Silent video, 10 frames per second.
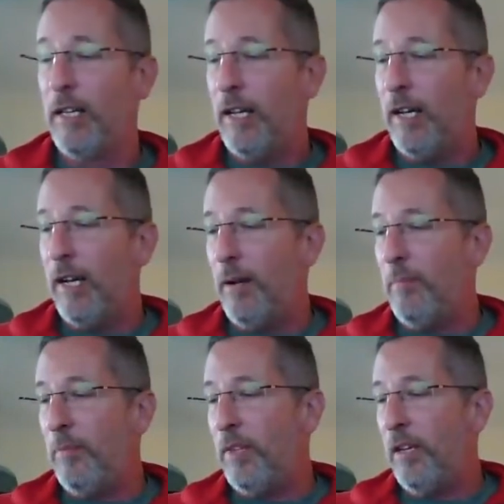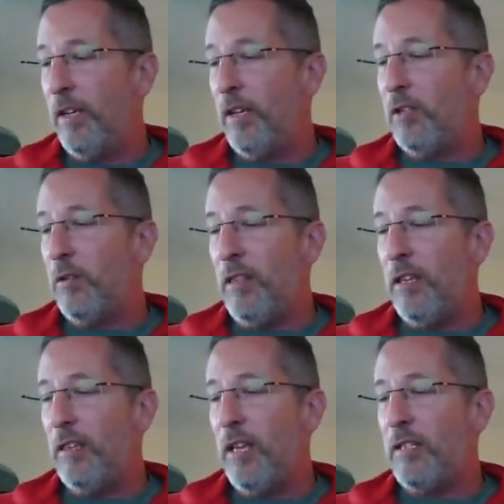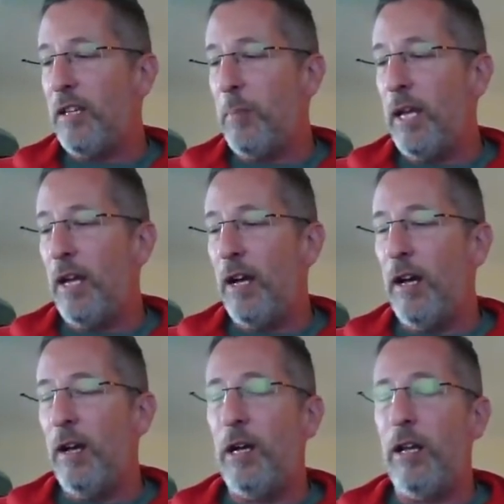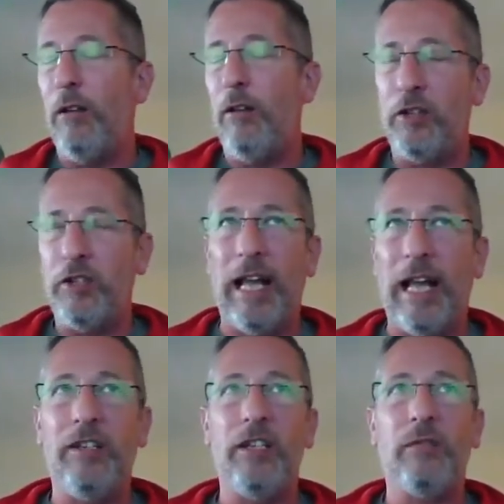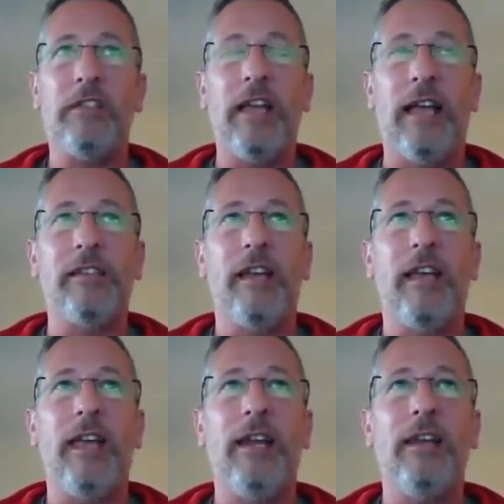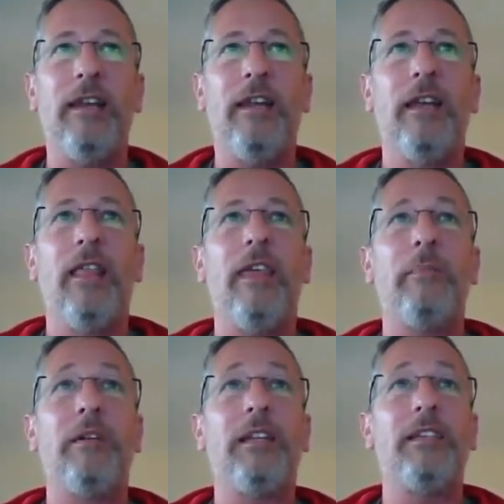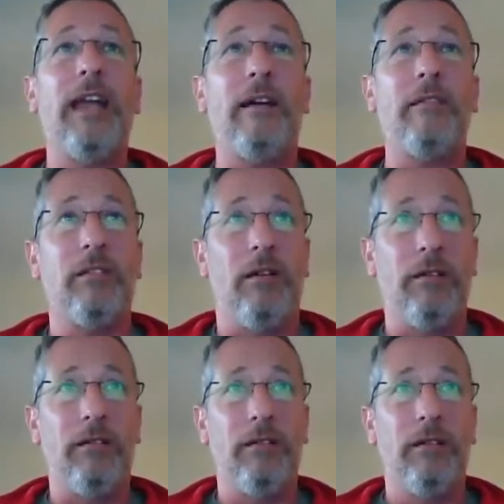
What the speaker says: So I think there's going to be a lot of challenges for the sector in their predicted outturn